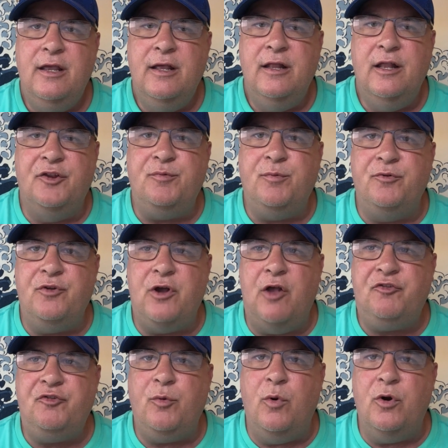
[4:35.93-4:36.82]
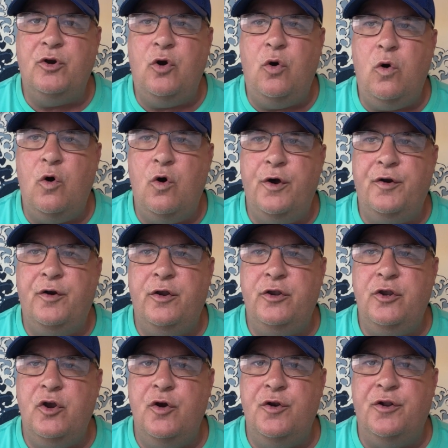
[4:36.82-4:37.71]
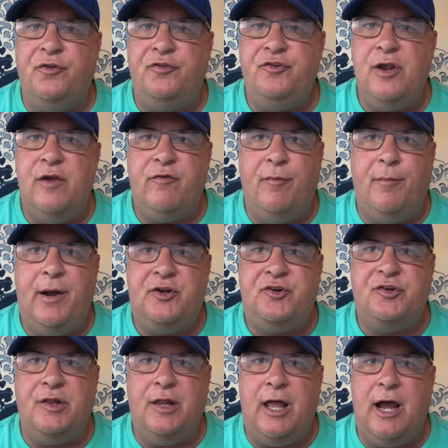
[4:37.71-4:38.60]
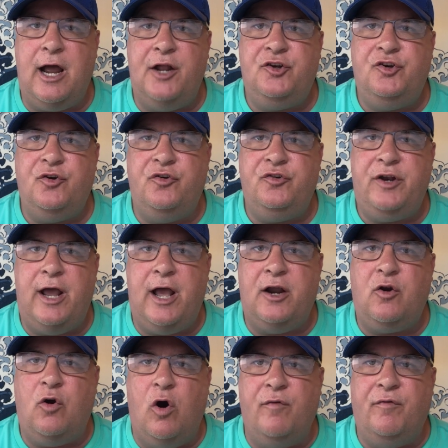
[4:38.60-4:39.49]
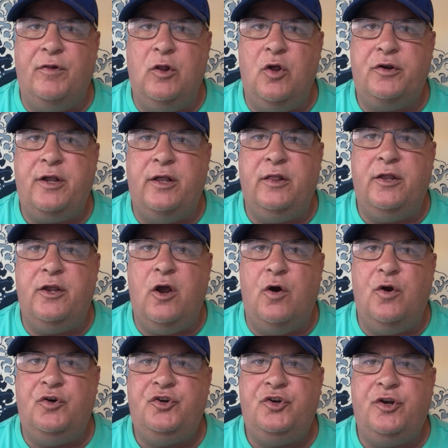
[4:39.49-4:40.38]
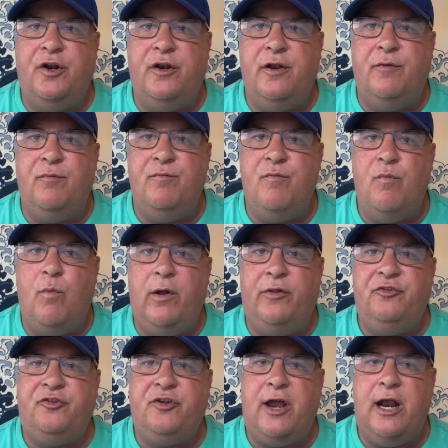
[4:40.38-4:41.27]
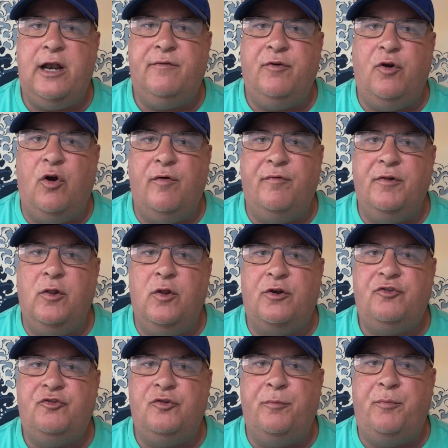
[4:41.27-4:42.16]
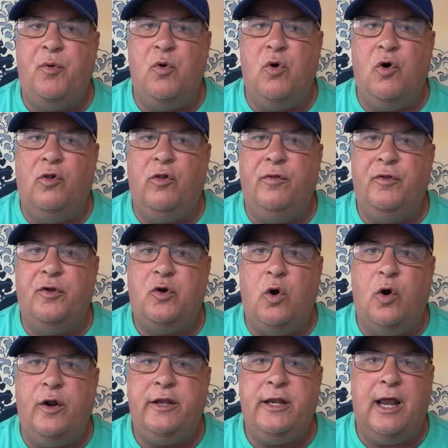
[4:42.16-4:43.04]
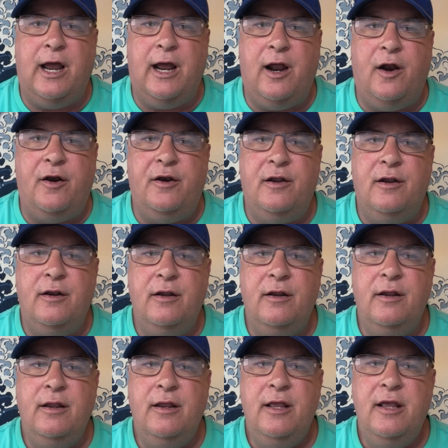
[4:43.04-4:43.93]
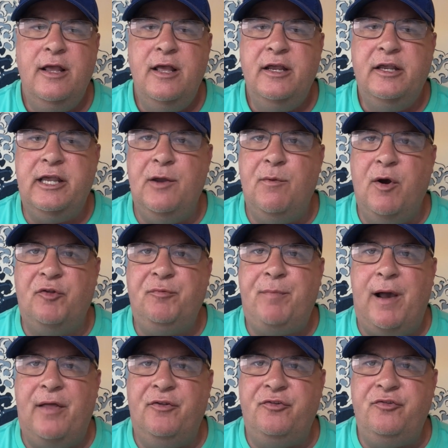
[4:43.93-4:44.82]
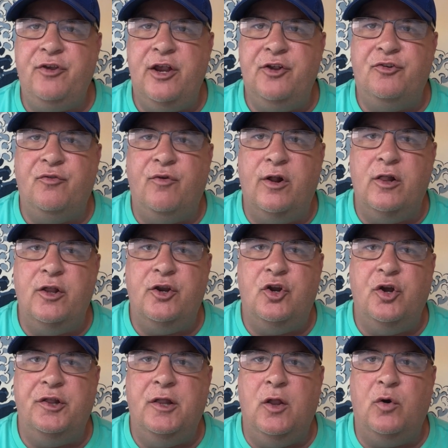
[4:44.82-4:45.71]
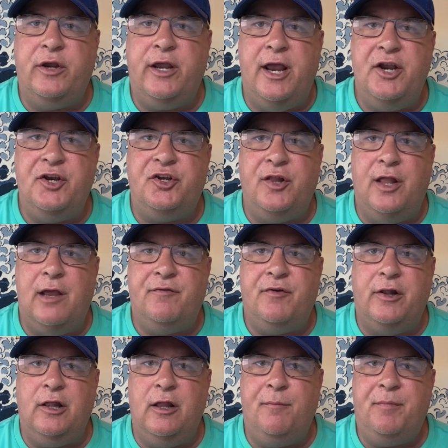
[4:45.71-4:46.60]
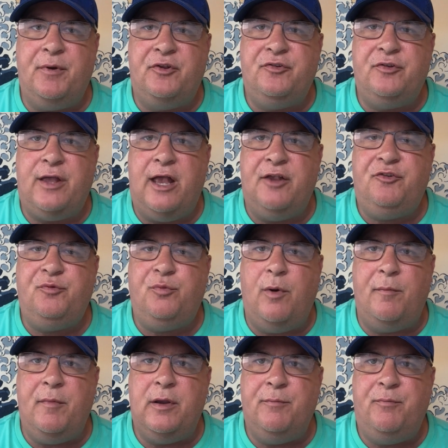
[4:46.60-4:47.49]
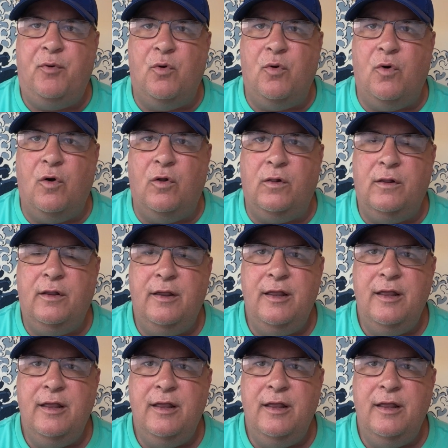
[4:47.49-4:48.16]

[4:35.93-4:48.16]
This was also a corner unit, so you have a much larger deck overlooking the ocean, and one side of it overlooks the pool and the courtyard. Key West by the Sea is a really good location. They have an Olympic-sized swimming pool.